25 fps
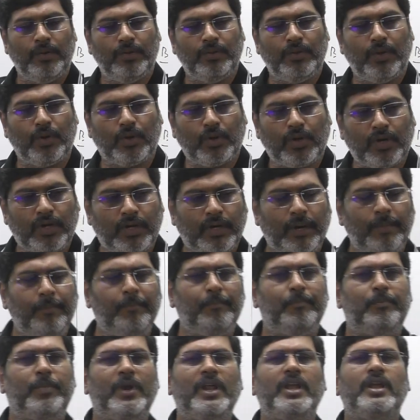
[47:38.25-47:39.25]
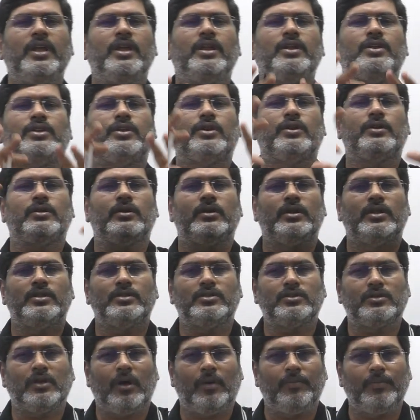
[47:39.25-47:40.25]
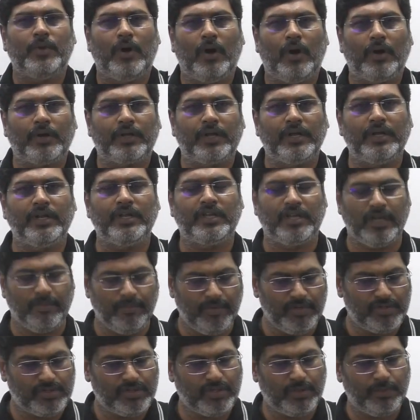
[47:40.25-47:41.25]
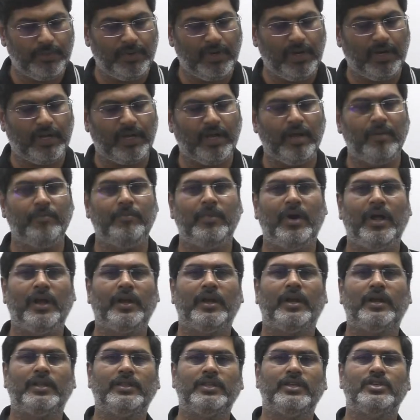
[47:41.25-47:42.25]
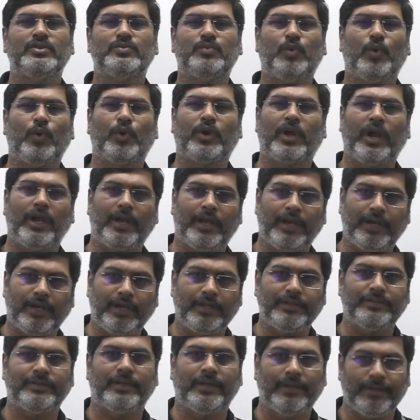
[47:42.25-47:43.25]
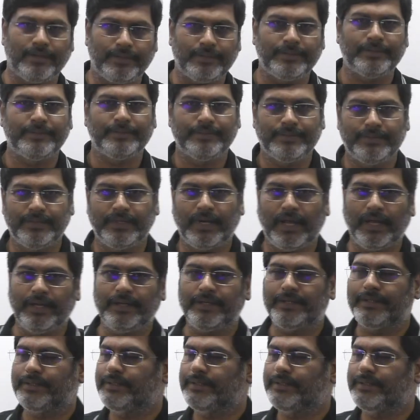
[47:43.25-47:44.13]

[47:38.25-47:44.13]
the complete resonance of the organic chemistry will come under these 4 categories, right?